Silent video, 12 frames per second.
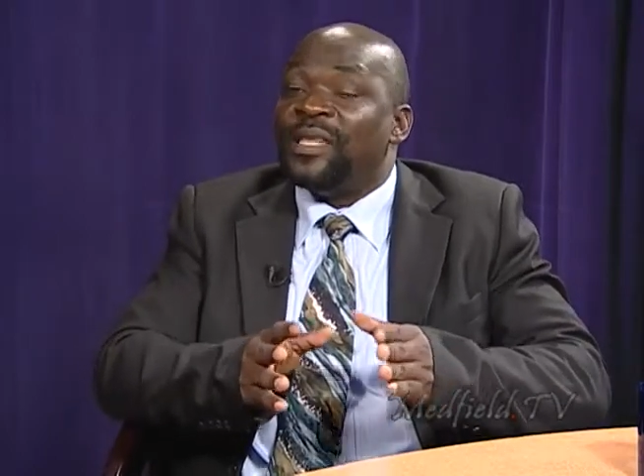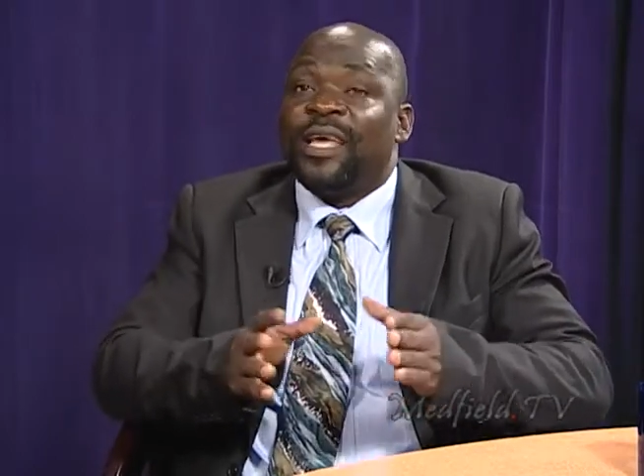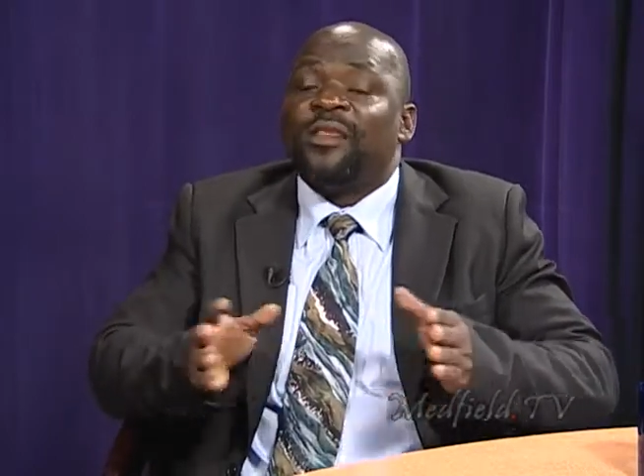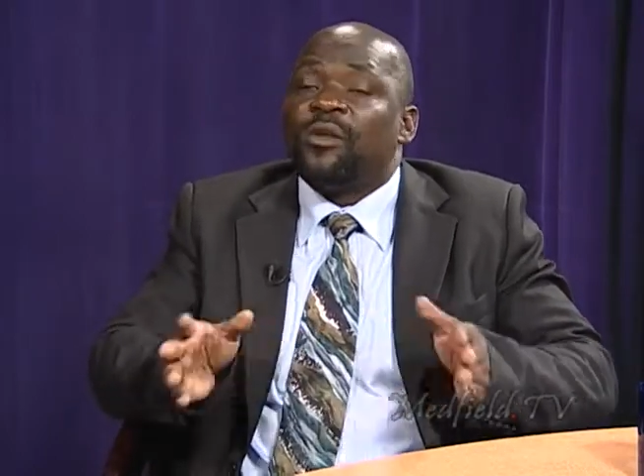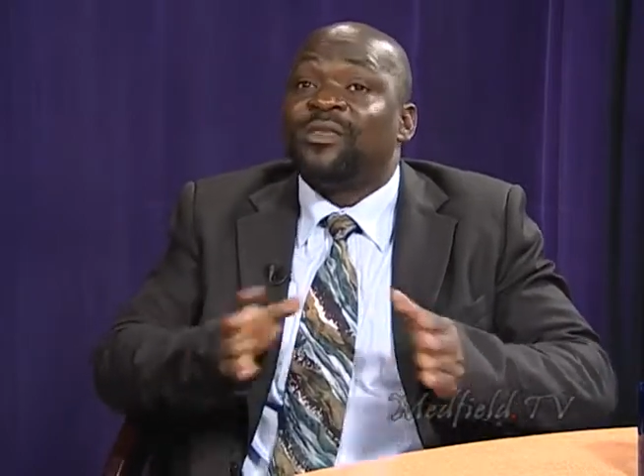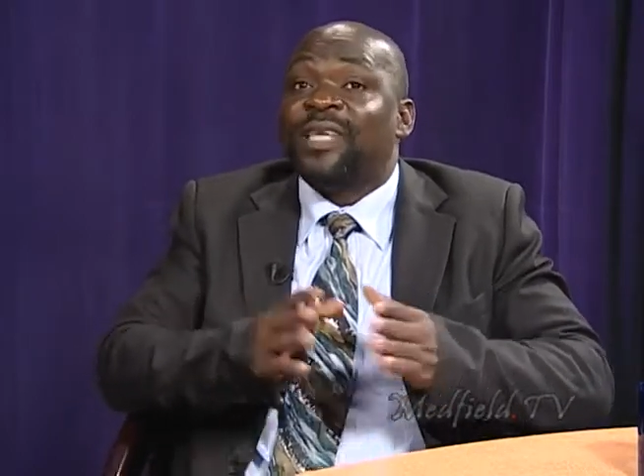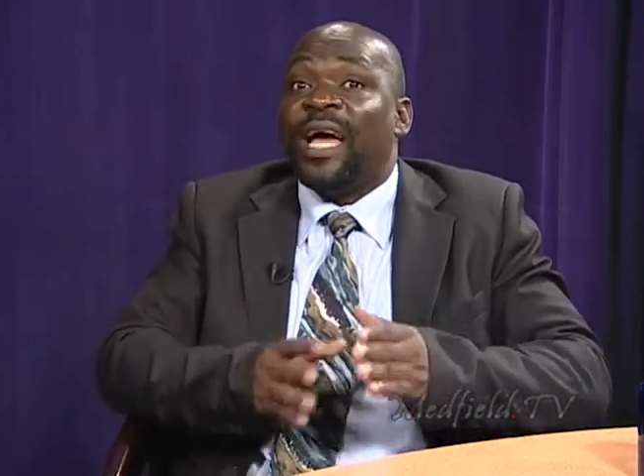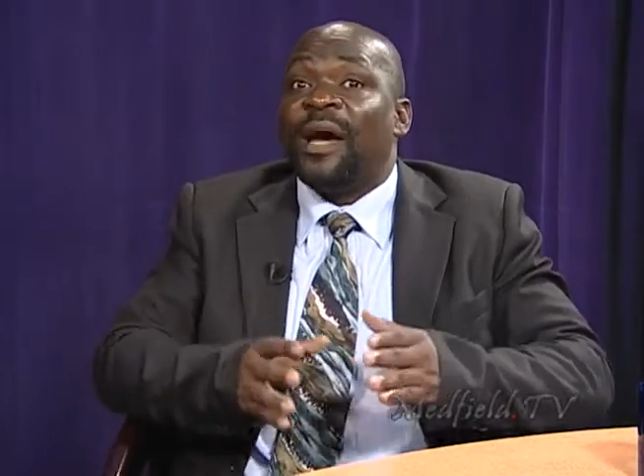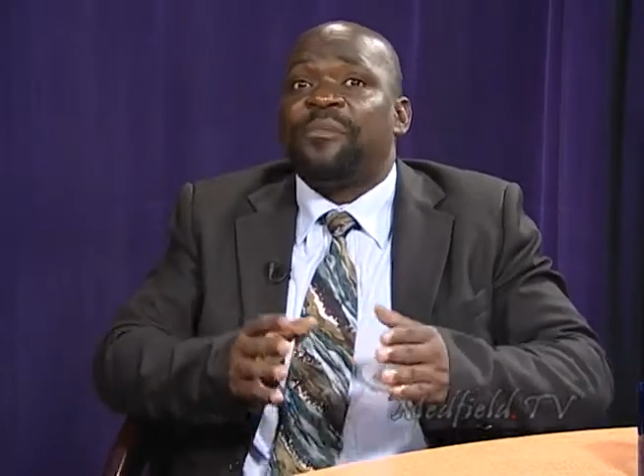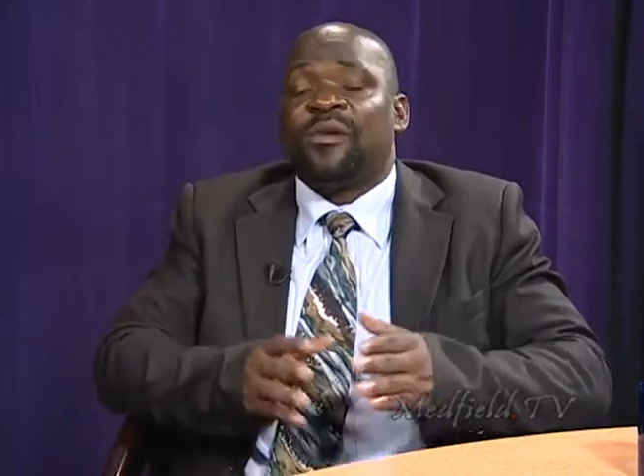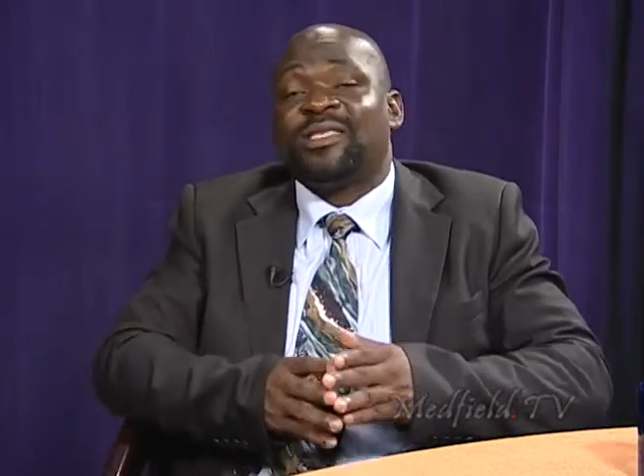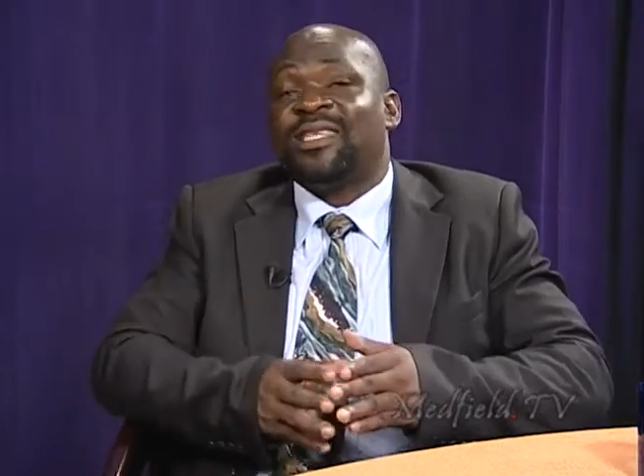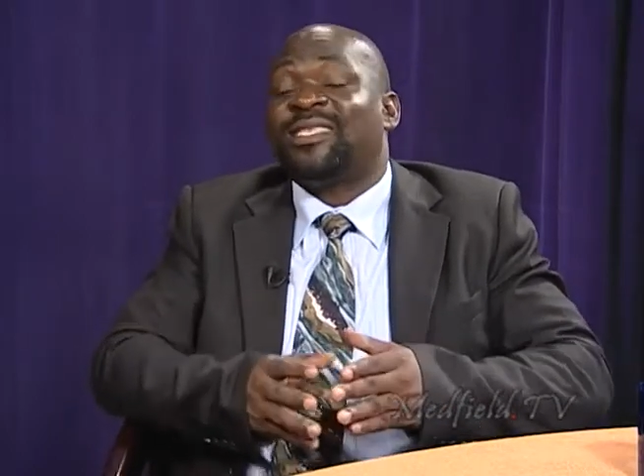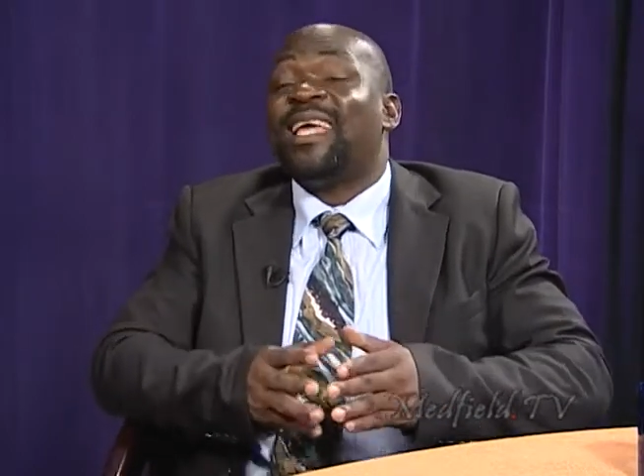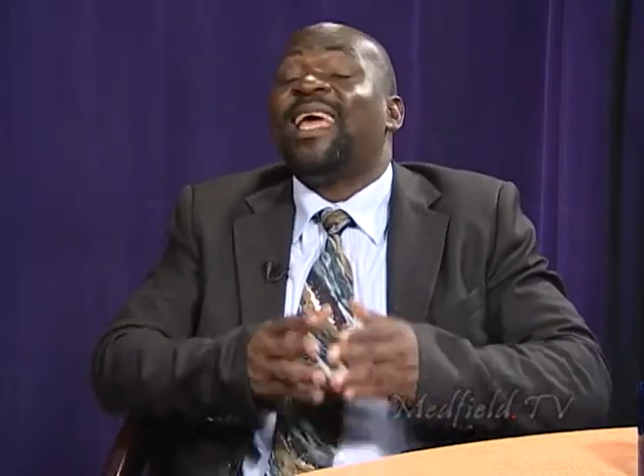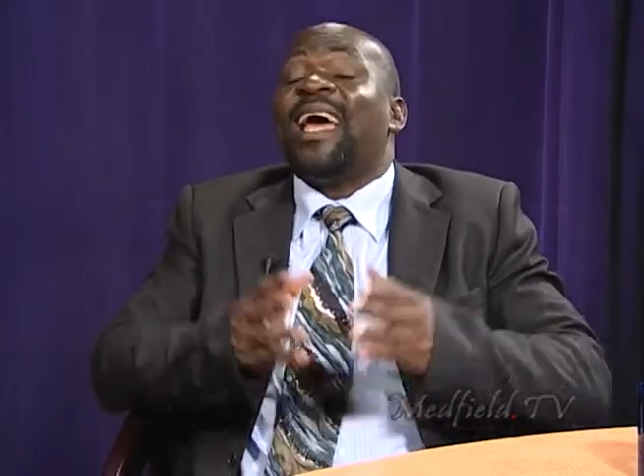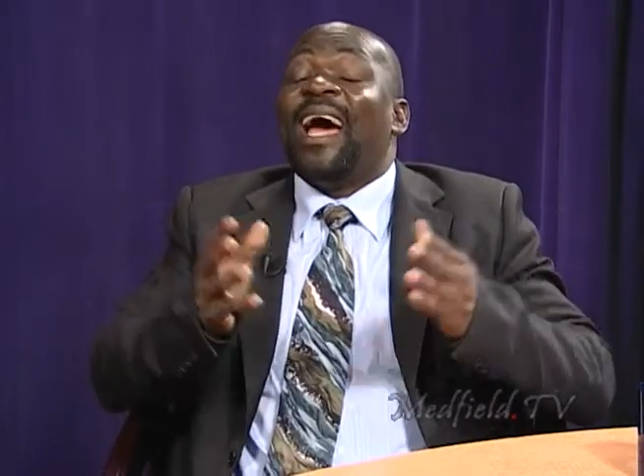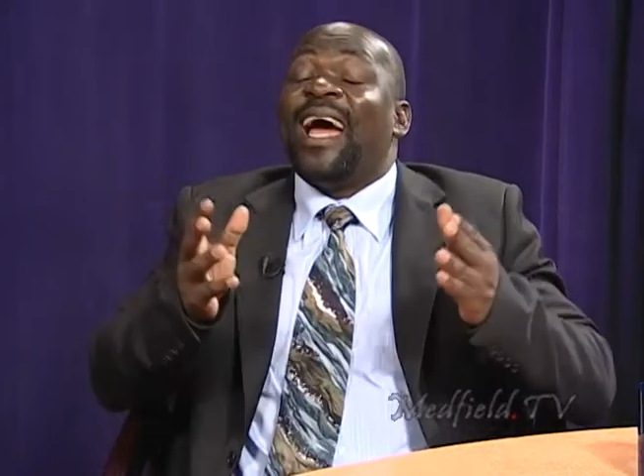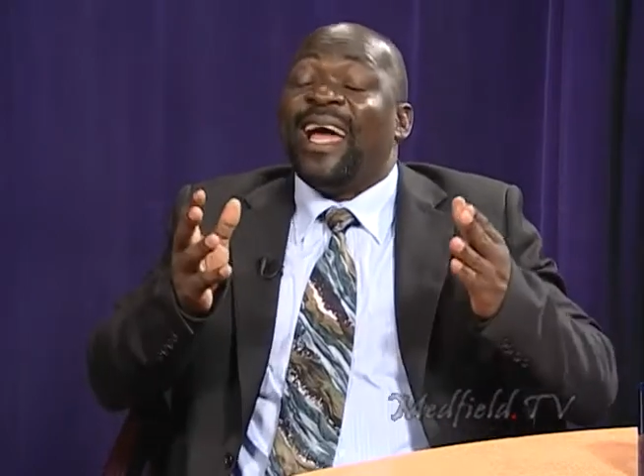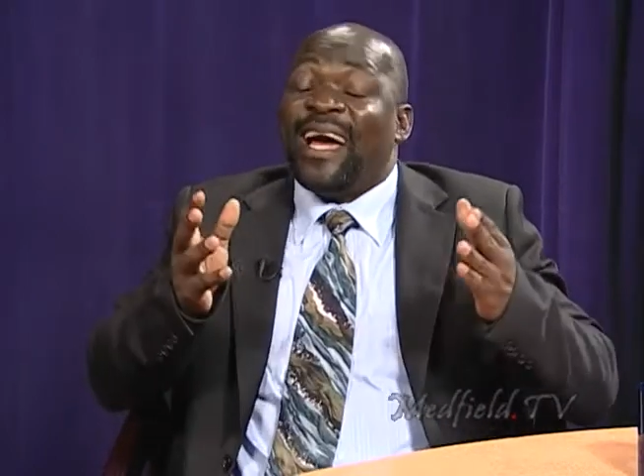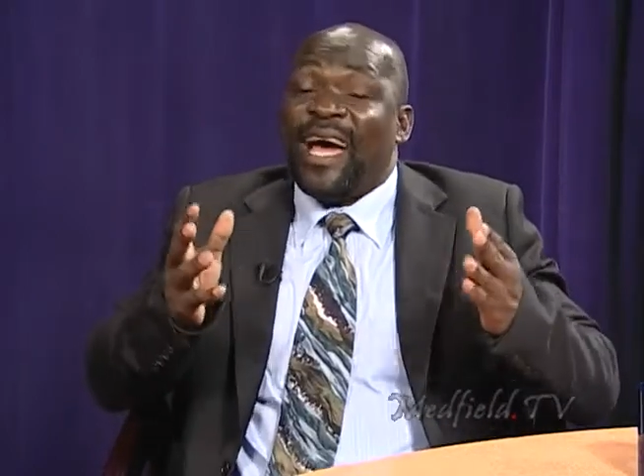They are those I approached and say, I